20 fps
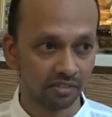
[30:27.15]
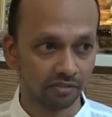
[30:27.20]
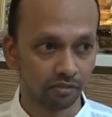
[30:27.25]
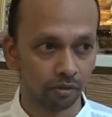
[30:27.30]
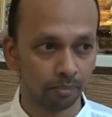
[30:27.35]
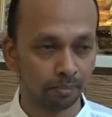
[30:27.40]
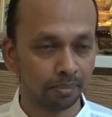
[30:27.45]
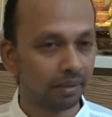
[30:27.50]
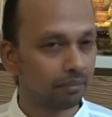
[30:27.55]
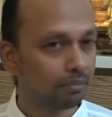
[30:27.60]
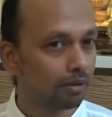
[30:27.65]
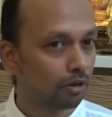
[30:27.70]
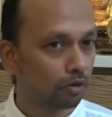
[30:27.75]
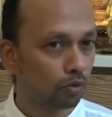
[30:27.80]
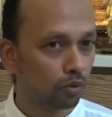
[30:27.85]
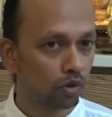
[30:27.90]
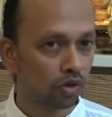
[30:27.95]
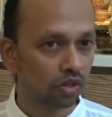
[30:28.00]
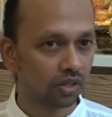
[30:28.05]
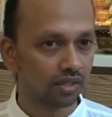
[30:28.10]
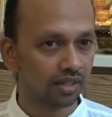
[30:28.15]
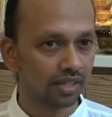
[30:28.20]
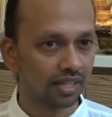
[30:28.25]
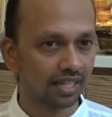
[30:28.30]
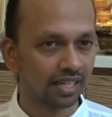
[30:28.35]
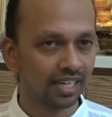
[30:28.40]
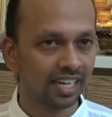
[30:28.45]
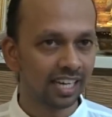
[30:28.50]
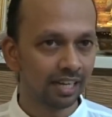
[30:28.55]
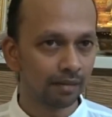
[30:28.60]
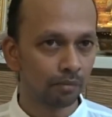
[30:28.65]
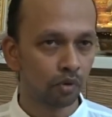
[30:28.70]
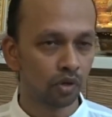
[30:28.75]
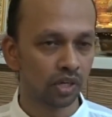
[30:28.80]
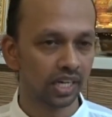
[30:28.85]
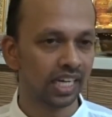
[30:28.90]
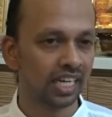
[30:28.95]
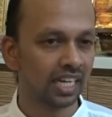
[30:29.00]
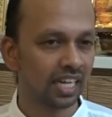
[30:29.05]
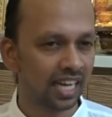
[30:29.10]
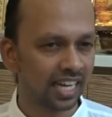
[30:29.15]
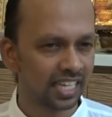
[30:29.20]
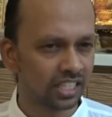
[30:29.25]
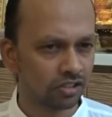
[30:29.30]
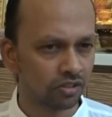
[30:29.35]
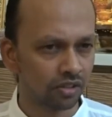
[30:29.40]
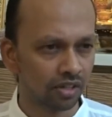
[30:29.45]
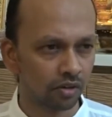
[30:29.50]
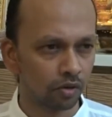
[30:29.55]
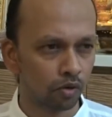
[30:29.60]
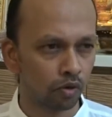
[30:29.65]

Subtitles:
for people who are a little more intellectual,